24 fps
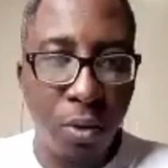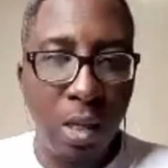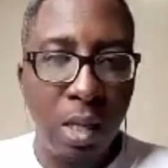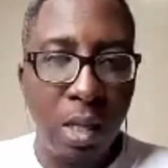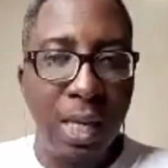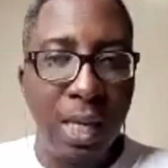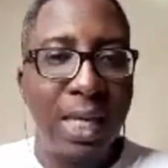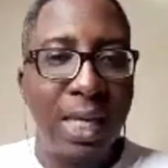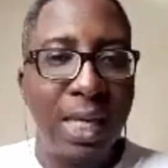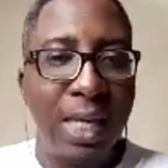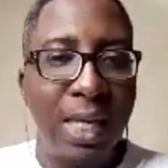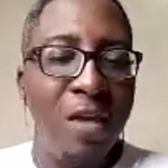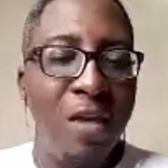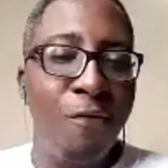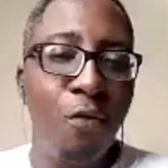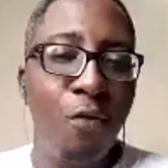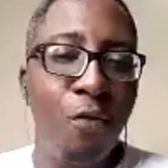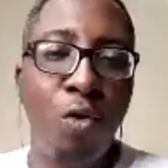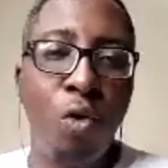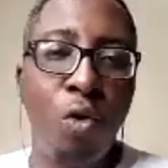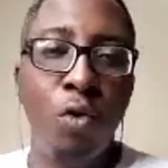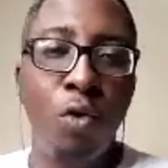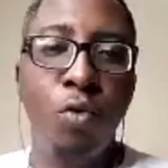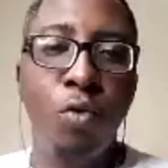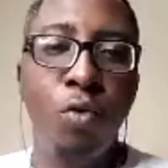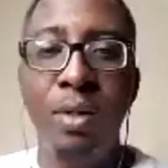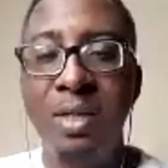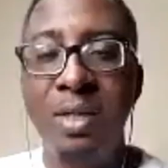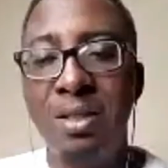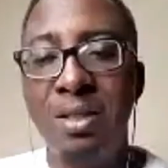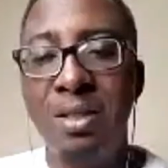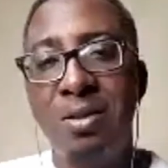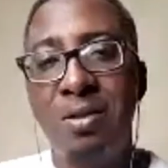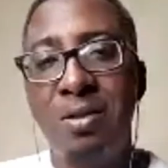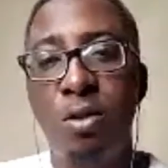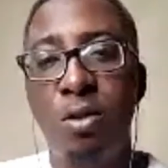If you go through this
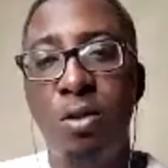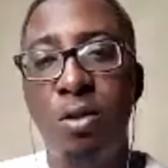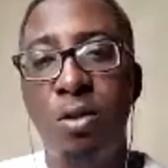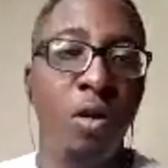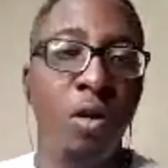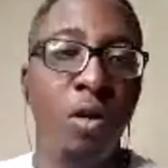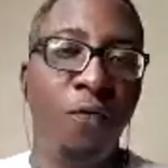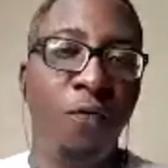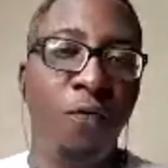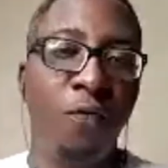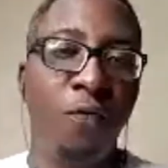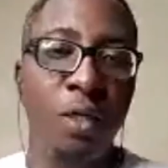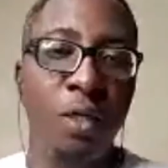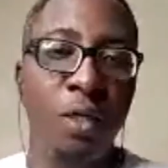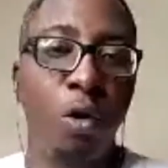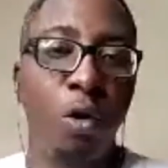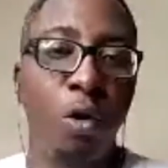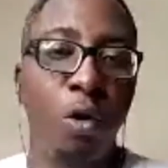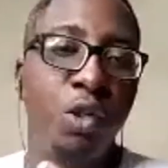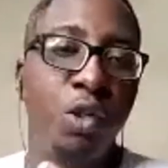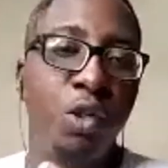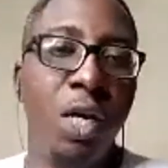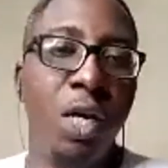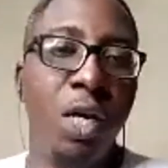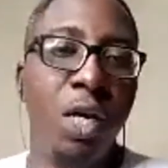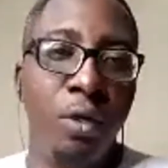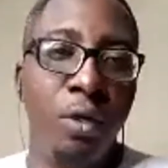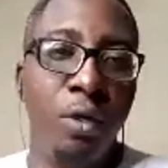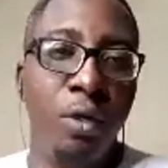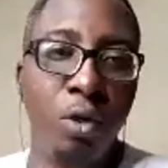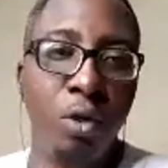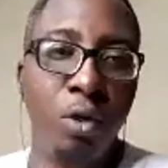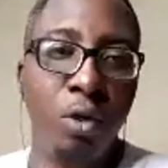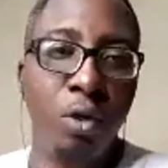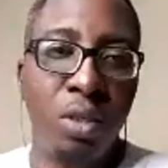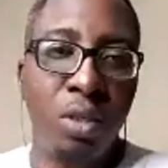third phase of sharing your
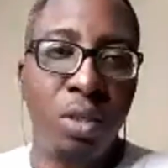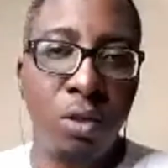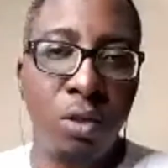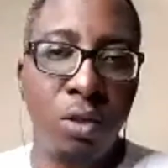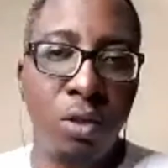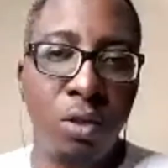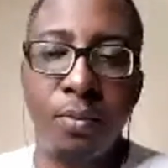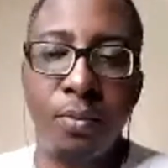skill,